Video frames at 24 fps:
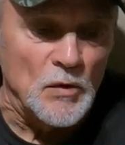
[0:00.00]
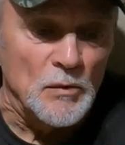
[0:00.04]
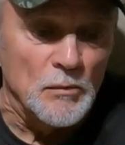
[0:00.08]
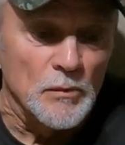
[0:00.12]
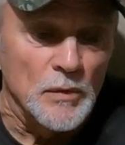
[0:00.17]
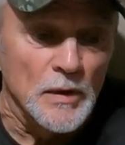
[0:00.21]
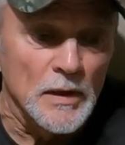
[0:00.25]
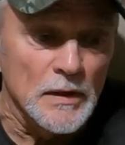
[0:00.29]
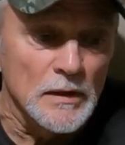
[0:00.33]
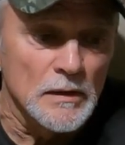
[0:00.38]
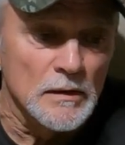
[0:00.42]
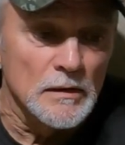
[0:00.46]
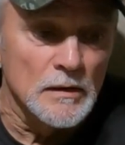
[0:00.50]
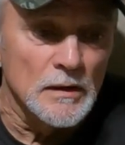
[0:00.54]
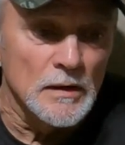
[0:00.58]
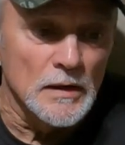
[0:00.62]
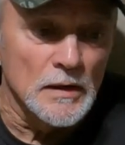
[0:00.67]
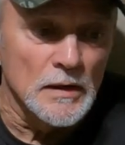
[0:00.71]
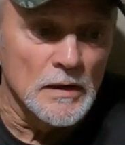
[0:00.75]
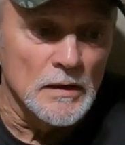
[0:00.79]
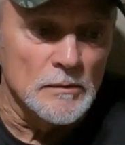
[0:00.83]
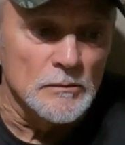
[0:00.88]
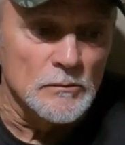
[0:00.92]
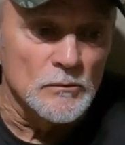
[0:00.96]
But
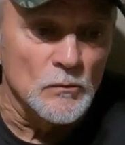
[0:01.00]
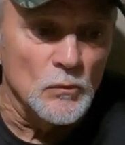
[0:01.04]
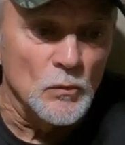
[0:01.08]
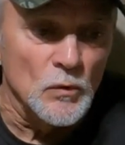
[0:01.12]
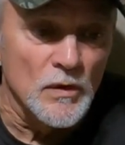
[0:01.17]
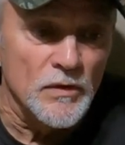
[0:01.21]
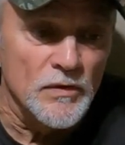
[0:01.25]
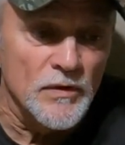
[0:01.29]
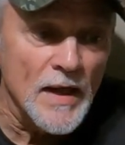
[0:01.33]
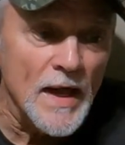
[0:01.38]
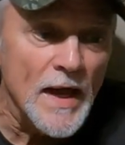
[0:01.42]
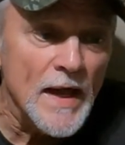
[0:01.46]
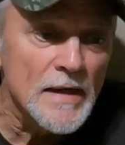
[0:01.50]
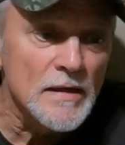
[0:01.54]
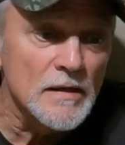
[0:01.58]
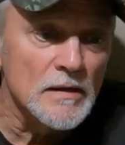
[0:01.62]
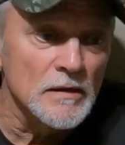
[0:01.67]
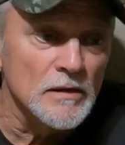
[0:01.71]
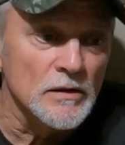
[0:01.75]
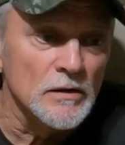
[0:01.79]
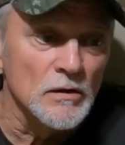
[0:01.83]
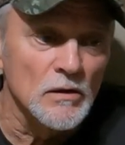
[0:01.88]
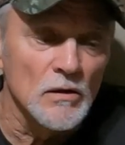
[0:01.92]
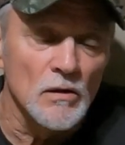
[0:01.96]
with that,
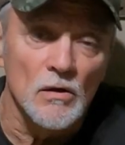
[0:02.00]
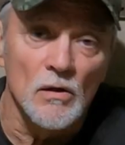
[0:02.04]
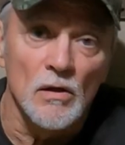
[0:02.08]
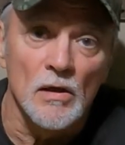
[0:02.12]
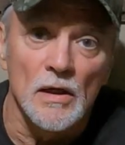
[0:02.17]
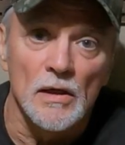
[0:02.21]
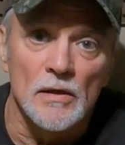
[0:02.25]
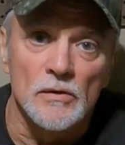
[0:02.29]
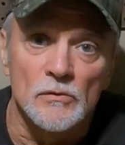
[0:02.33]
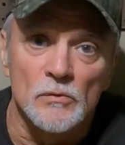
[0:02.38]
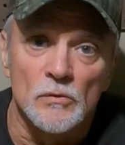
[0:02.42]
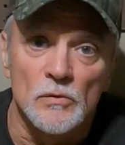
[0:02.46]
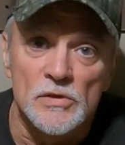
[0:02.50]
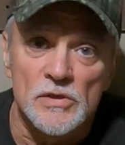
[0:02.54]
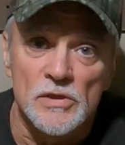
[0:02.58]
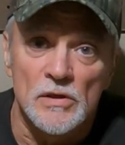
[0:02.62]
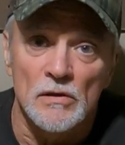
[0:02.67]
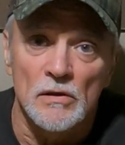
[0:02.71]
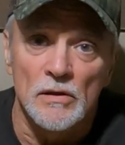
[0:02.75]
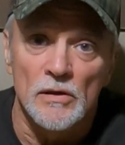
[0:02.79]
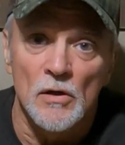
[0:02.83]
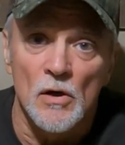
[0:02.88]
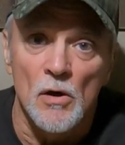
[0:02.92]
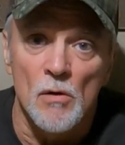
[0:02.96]
I
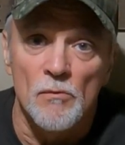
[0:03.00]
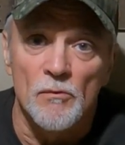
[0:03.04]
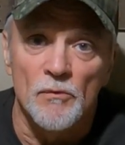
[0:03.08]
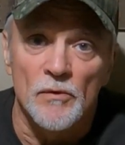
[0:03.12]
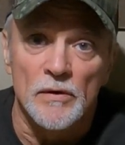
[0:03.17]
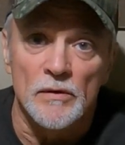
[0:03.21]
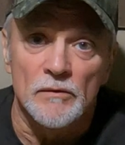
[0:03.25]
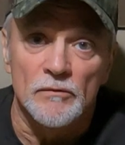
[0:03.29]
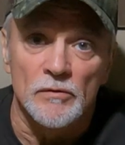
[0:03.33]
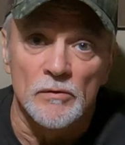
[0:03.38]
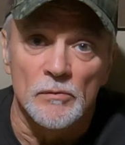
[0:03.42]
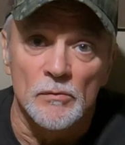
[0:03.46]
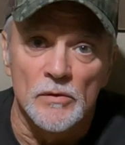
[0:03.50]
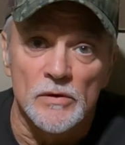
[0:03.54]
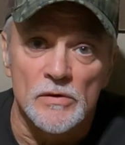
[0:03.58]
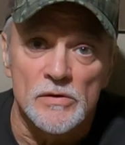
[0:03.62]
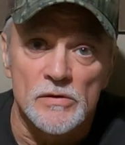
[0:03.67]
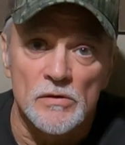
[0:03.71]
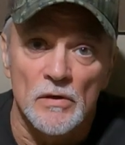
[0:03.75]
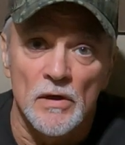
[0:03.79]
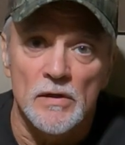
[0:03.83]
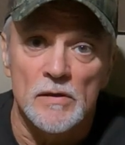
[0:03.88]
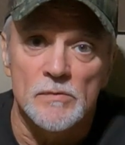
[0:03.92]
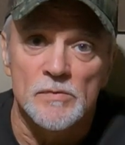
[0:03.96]
certainly hope, and from the
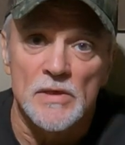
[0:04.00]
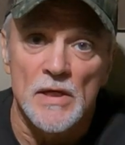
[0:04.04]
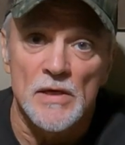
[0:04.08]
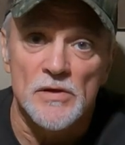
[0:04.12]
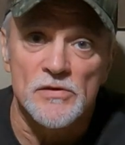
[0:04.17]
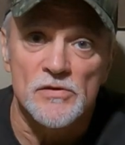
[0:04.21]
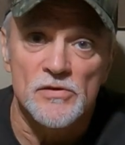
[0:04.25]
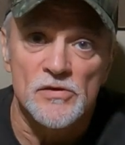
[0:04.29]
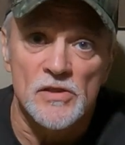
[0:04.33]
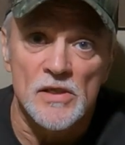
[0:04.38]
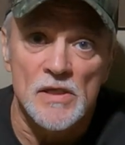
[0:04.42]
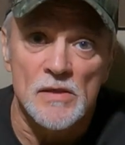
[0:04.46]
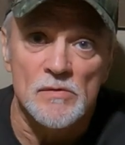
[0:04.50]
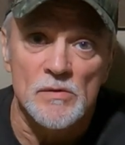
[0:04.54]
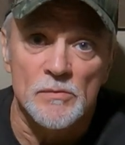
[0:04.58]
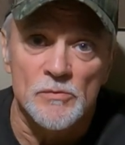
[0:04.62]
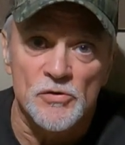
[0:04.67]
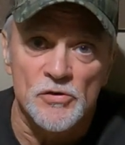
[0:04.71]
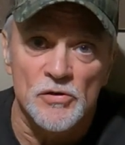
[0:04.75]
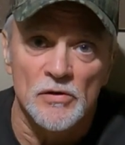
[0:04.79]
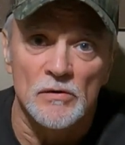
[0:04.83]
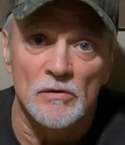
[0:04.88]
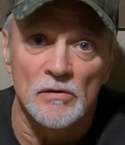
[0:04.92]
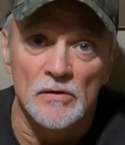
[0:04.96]
Strut and Obsessions team, I'm
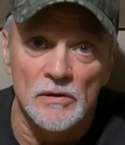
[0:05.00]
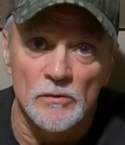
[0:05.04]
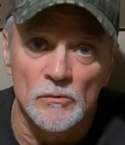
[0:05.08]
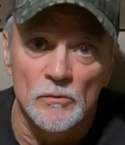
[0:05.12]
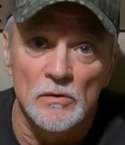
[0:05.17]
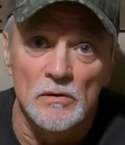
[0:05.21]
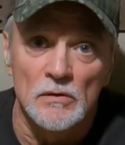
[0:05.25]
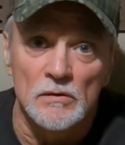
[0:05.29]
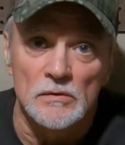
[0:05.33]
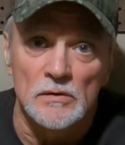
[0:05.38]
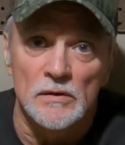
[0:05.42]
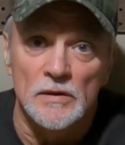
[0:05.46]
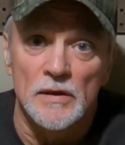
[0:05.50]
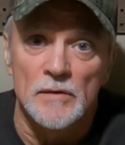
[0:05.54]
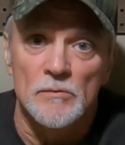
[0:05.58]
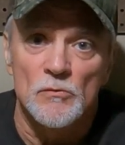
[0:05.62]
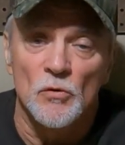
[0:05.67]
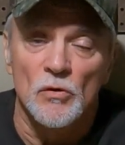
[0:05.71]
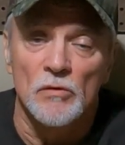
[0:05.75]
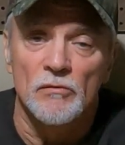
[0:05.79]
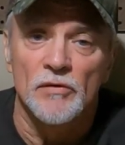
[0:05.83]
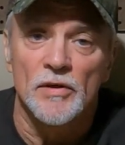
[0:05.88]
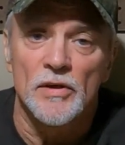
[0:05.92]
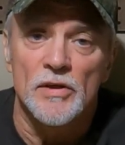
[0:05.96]
certainly will get
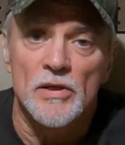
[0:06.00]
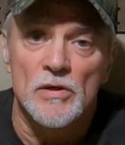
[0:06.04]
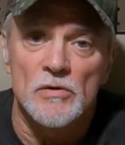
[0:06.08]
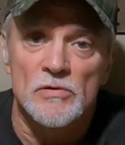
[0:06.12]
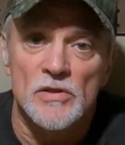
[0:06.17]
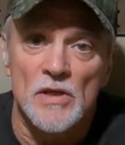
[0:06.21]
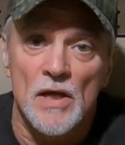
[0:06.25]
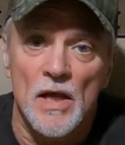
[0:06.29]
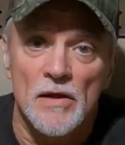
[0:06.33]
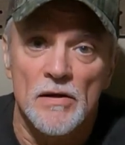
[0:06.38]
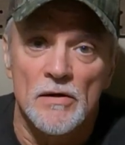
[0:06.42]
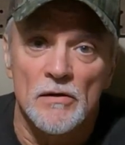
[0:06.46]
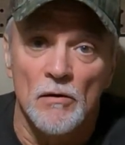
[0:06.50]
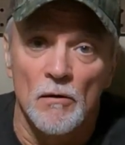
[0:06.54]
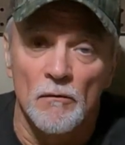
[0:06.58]
more videos on here.